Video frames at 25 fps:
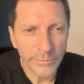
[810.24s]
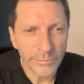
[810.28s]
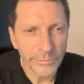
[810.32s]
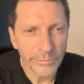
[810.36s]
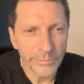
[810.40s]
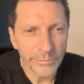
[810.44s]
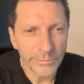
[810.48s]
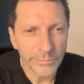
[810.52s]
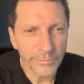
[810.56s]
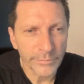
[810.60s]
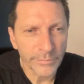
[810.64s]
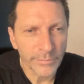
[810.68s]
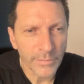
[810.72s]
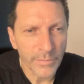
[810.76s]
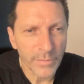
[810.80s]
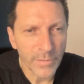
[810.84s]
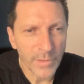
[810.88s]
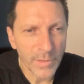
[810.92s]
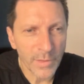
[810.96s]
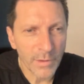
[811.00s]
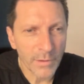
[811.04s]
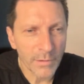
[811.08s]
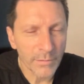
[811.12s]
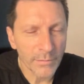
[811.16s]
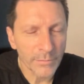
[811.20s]

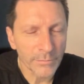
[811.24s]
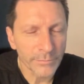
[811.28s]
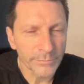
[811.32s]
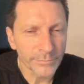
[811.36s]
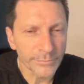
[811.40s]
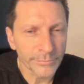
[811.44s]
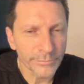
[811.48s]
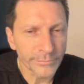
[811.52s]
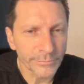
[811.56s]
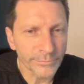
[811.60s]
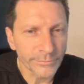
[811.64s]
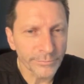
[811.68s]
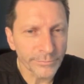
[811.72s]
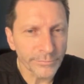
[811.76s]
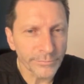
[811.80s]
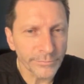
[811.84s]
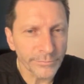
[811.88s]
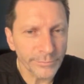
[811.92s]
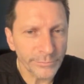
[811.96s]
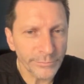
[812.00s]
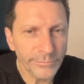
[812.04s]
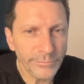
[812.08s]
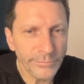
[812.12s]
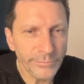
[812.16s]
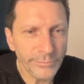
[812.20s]

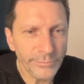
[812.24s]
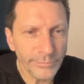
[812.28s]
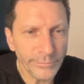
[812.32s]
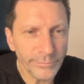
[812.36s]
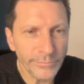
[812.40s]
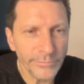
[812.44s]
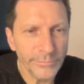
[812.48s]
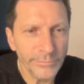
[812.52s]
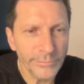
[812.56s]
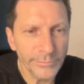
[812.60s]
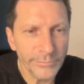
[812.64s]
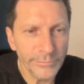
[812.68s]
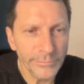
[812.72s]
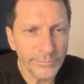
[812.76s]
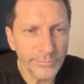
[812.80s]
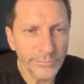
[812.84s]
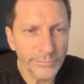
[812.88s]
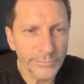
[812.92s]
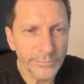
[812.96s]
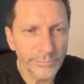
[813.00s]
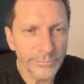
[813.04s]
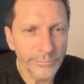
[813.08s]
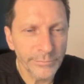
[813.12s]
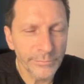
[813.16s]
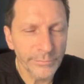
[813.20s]

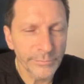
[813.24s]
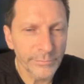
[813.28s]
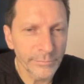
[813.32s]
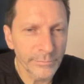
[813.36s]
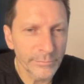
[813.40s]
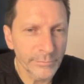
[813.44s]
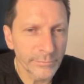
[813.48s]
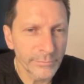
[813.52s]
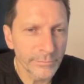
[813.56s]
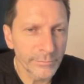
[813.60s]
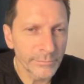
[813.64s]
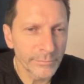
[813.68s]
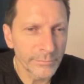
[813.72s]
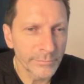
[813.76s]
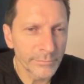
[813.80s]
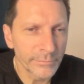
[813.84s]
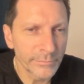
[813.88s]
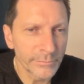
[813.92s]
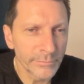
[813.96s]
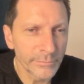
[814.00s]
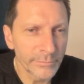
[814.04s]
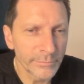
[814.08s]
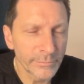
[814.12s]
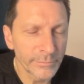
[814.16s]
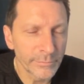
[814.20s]

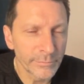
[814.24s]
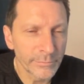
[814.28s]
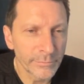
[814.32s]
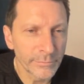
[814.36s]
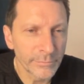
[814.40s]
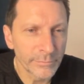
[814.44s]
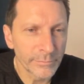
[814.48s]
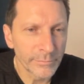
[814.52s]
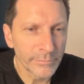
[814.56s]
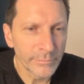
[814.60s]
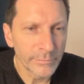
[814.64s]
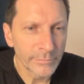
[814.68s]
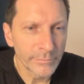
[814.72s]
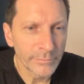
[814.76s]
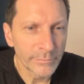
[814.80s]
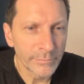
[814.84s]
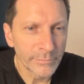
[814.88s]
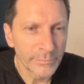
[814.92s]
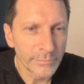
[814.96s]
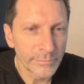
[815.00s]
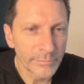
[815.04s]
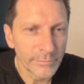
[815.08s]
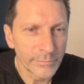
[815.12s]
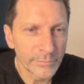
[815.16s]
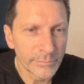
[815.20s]

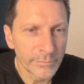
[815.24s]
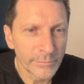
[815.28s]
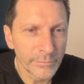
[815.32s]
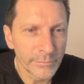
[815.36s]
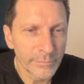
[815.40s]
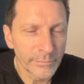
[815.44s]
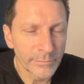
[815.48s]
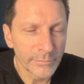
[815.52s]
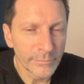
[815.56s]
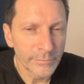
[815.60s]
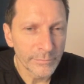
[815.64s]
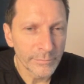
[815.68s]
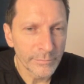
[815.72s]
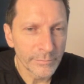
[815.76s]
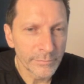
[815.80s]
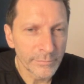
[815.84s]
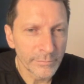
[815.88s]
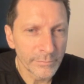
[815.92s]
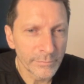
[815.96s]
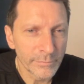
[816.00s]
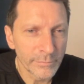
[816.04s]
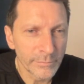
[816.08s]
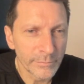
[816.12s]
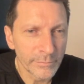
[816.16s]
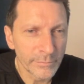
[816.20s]

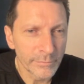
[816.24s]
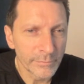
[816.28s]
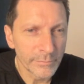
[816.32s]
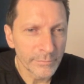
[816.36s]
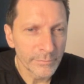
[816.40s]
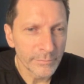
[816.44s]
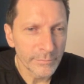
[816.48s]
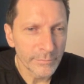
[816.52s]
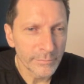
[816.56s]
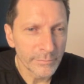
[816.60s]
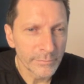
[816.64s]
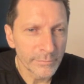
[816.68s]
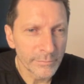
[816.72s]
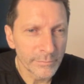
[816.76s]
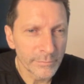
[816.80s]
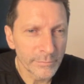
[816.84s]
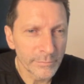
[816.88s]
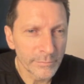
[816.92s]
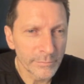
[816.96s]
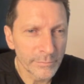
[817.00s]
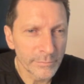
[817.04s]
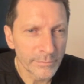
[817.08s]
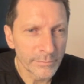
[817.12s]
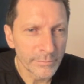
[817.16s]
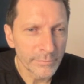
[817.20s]

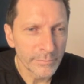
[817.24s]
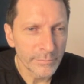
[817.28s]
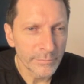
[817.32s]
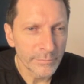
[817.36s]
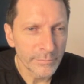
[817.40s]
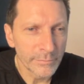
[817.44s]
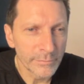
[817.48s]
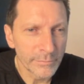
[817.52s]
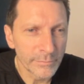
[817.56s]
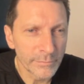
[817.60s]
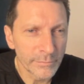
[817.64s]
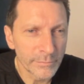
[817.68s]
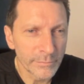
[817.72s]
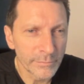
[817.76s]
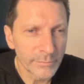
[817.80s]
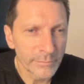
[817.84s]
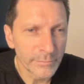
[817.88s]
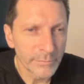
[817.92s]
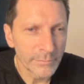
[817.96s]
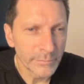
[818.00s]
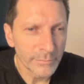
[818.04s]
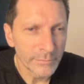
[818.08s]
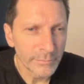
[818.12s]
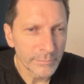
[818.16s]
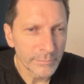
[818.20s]
The person shown says nothing.